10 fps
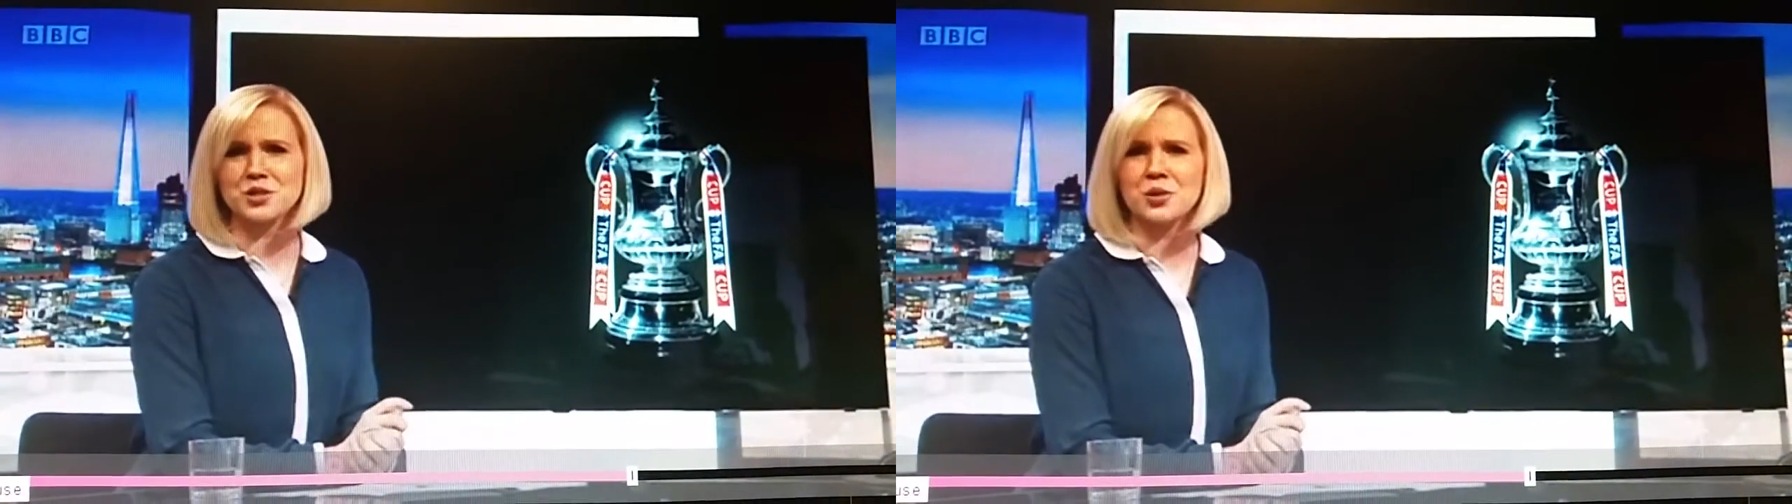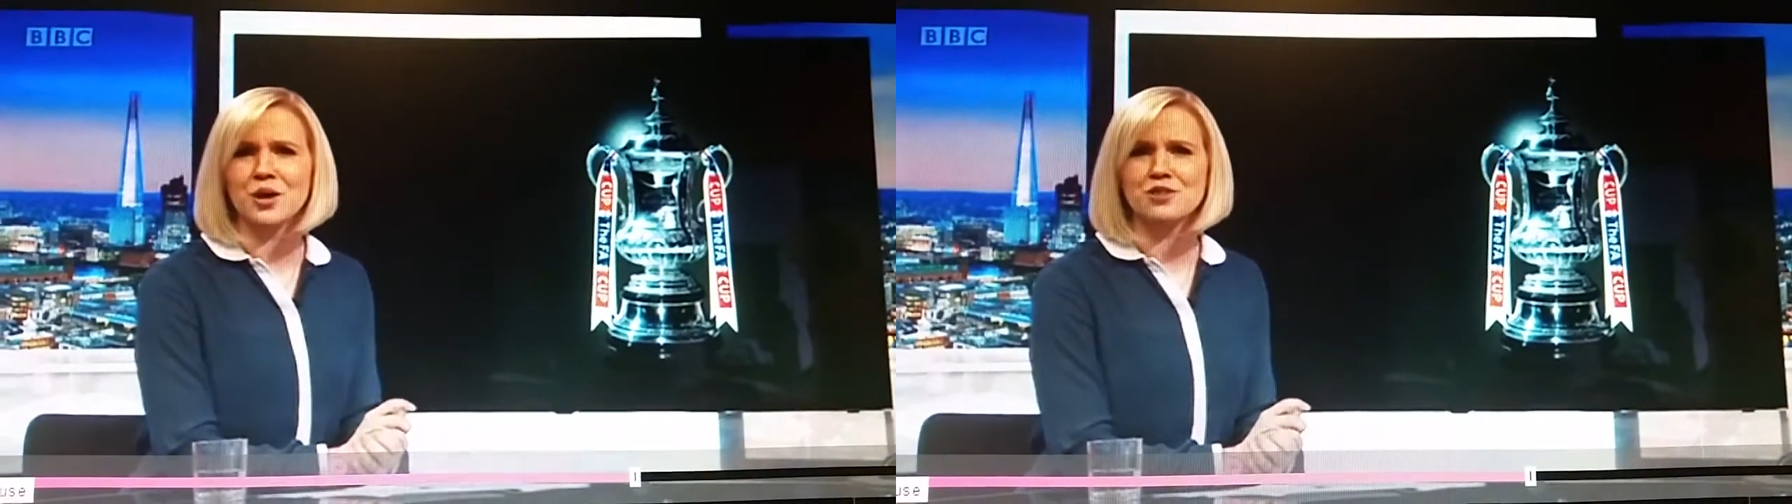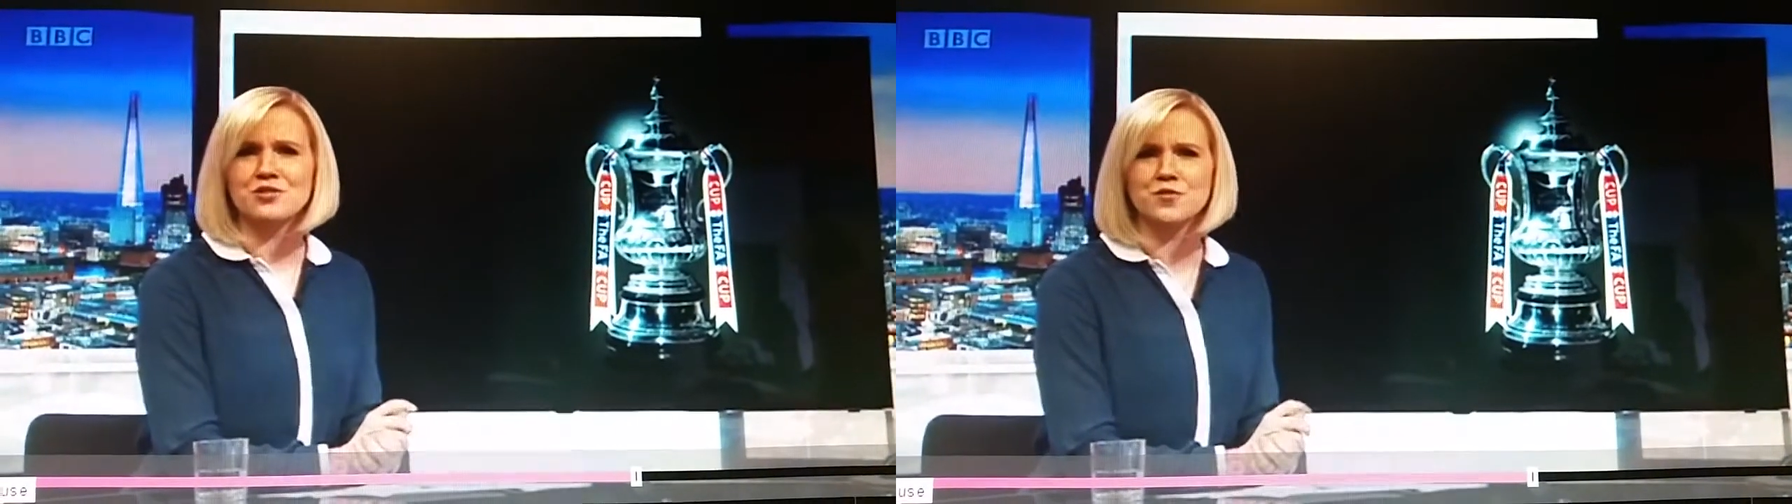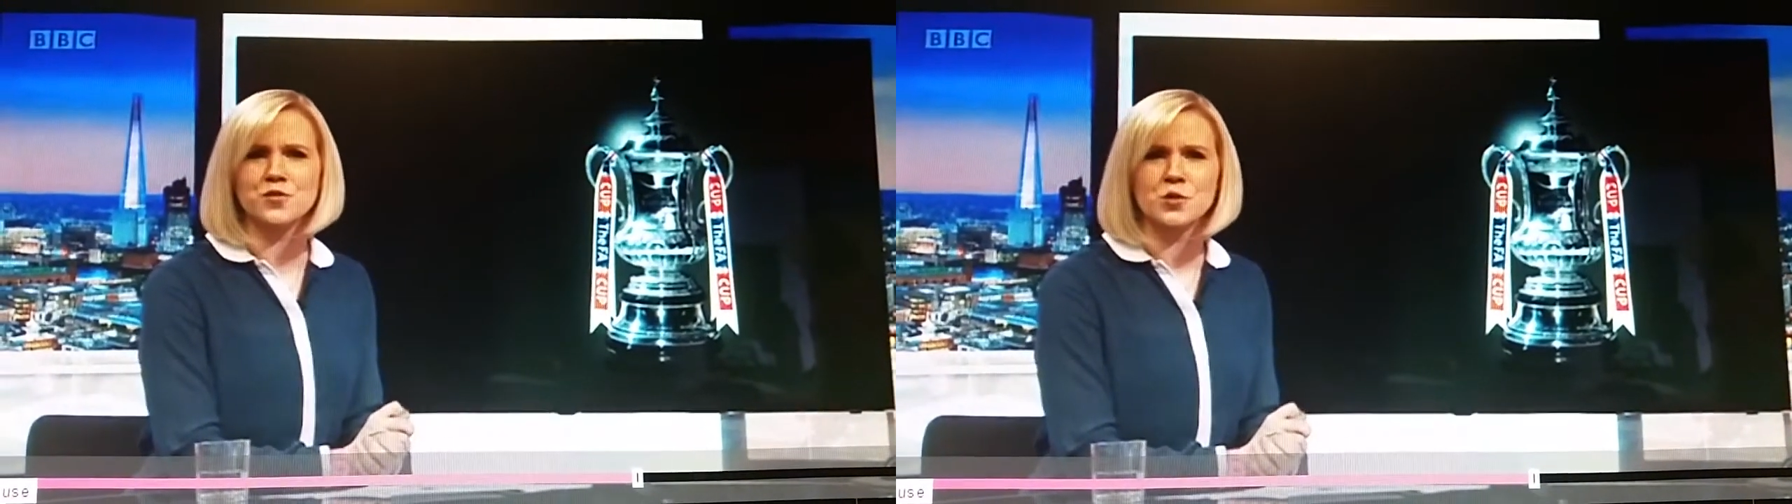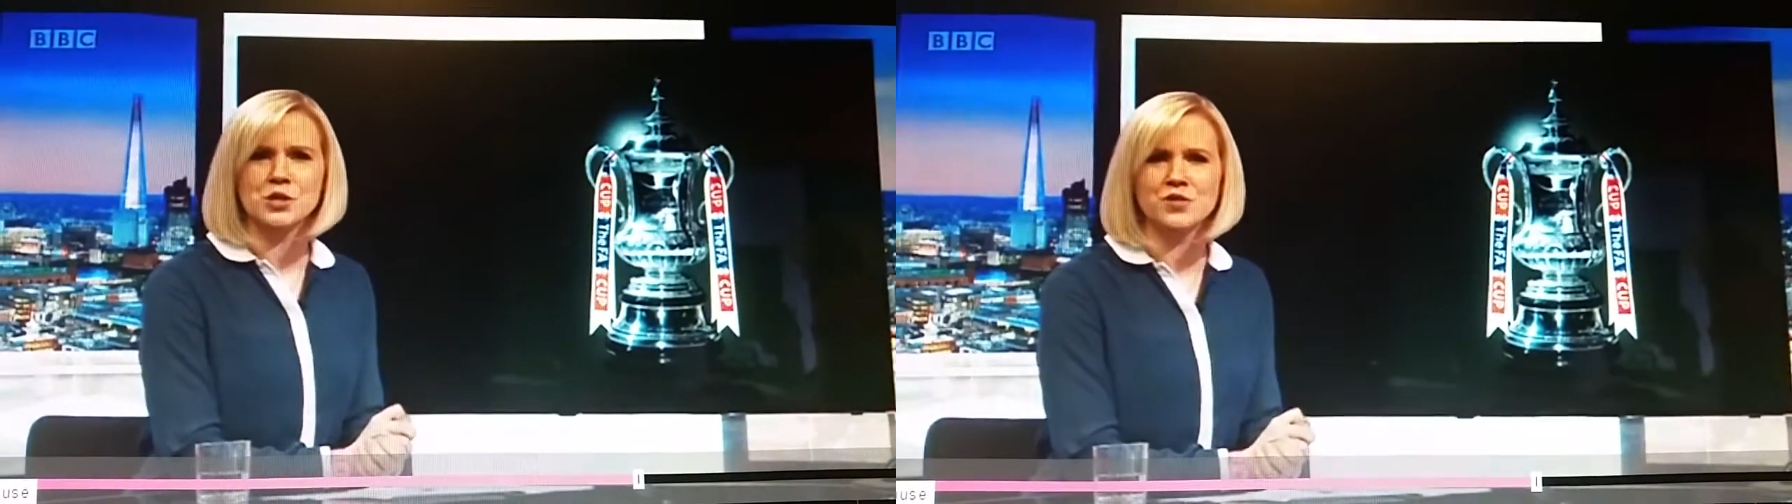
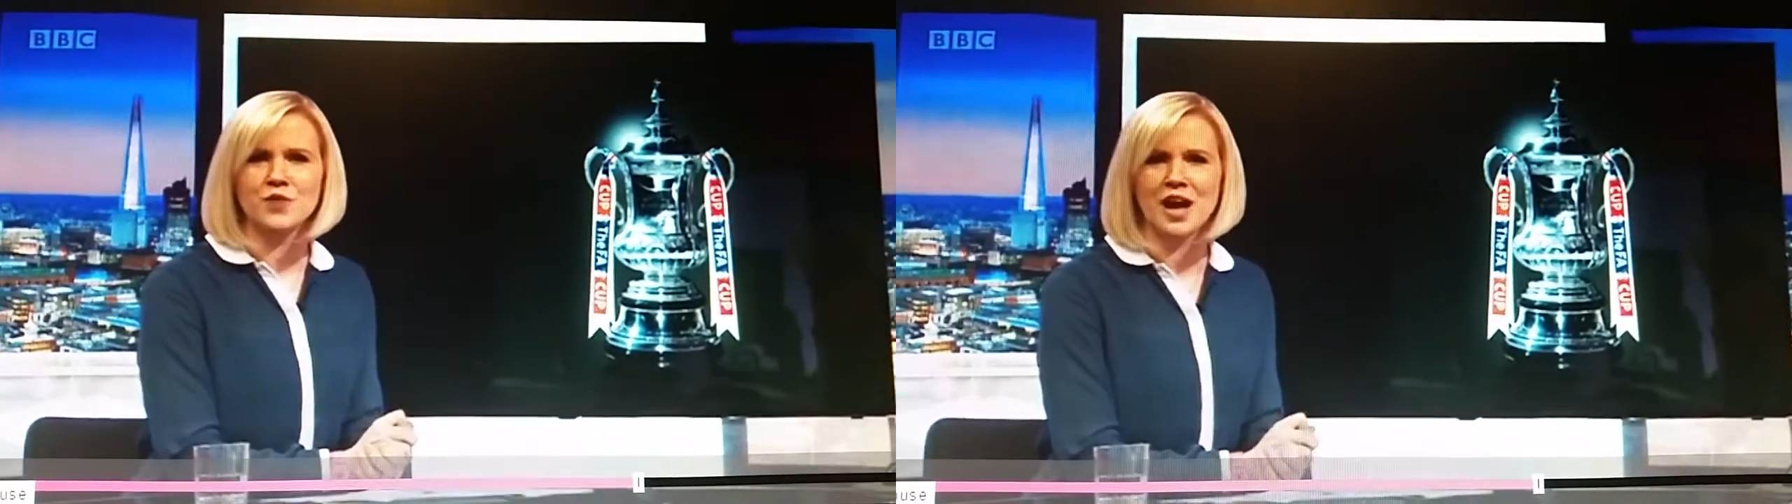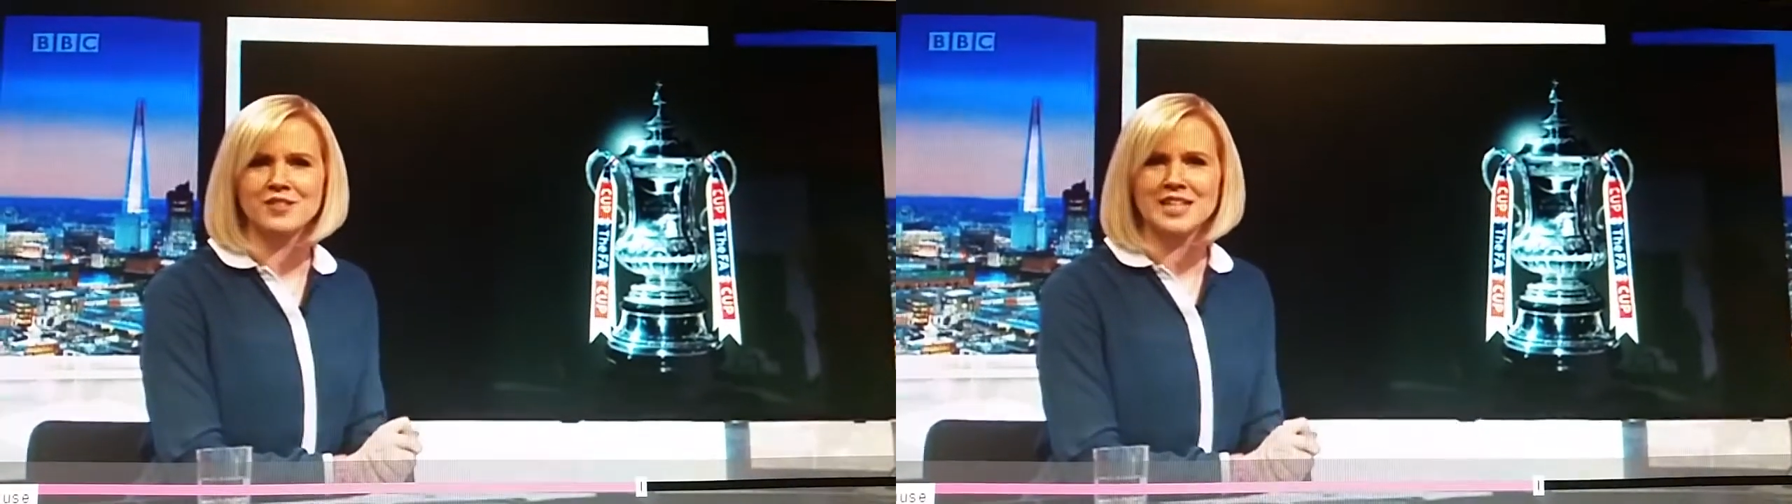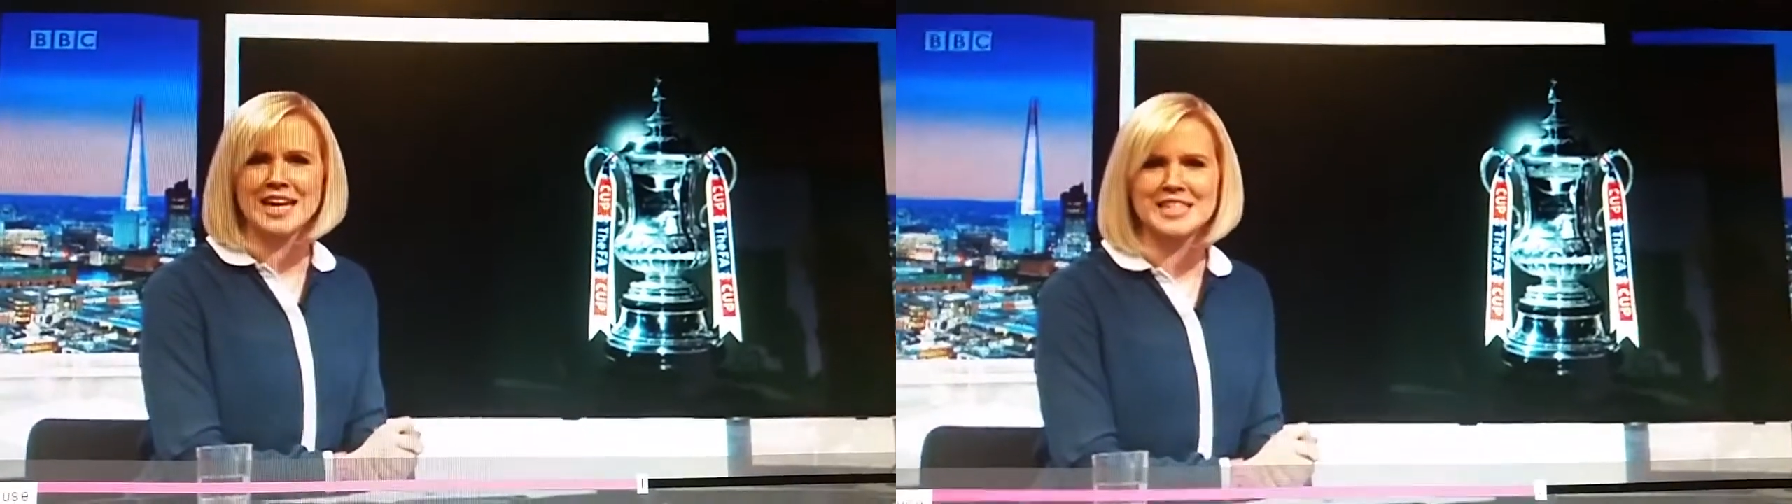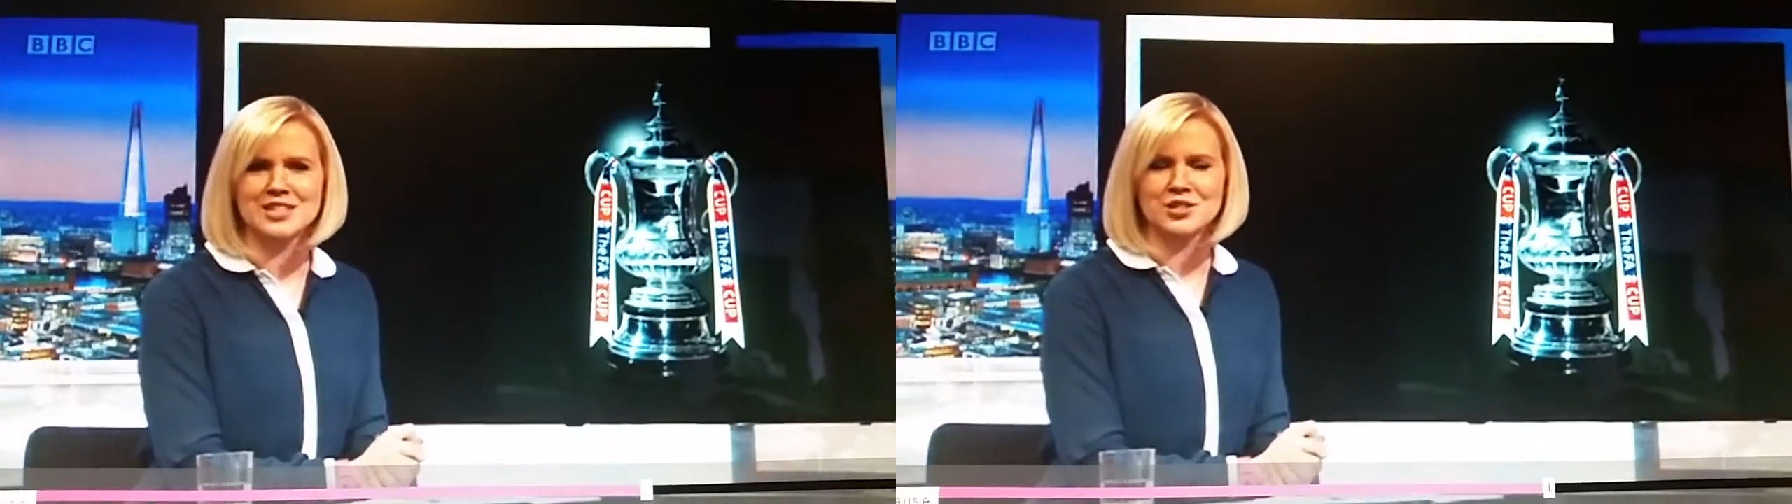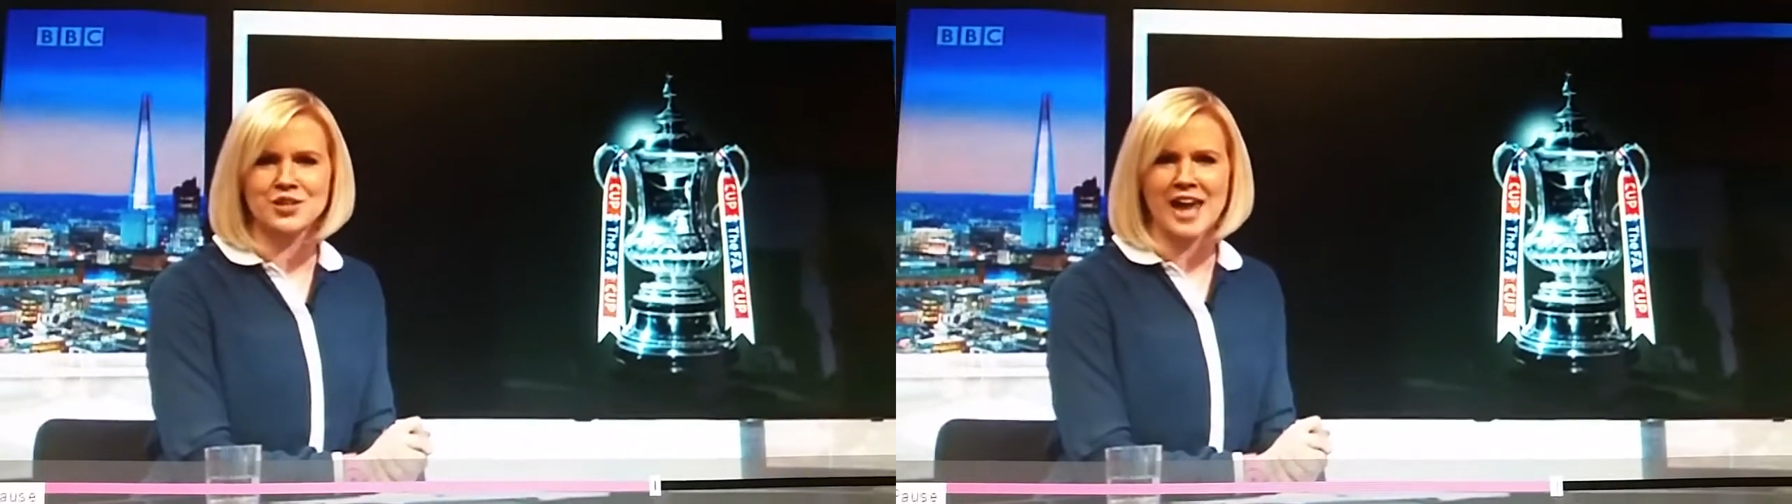245 days
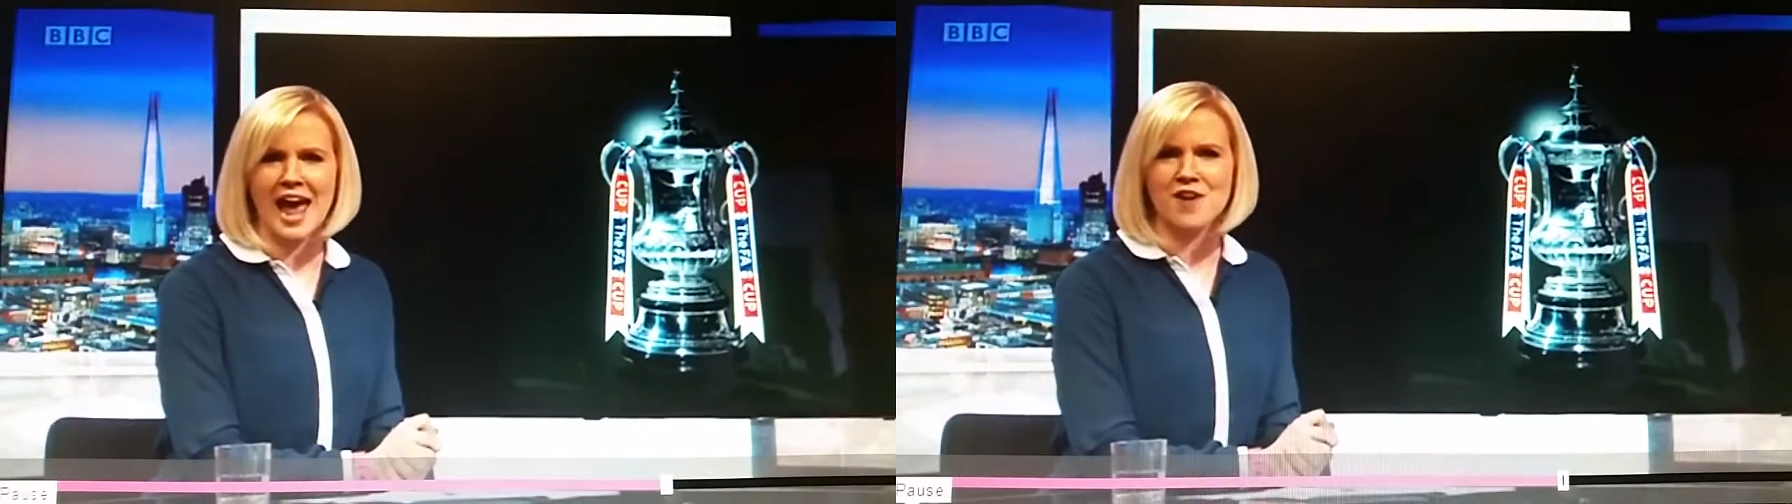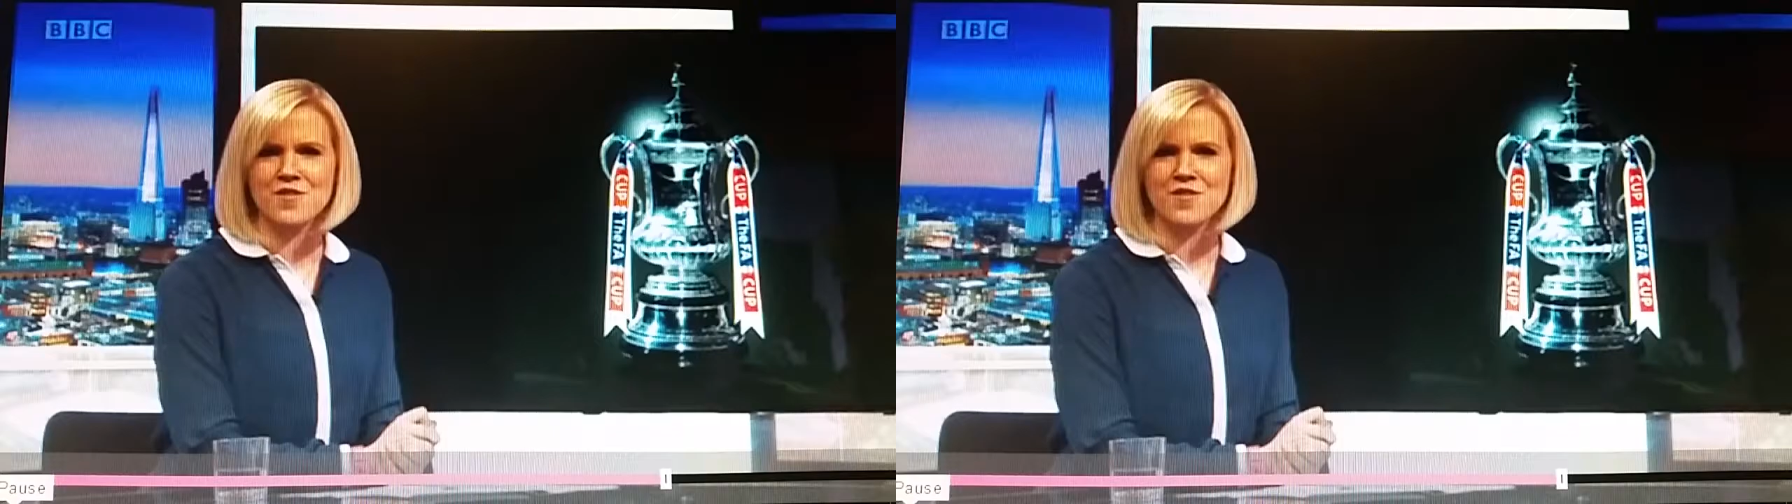until the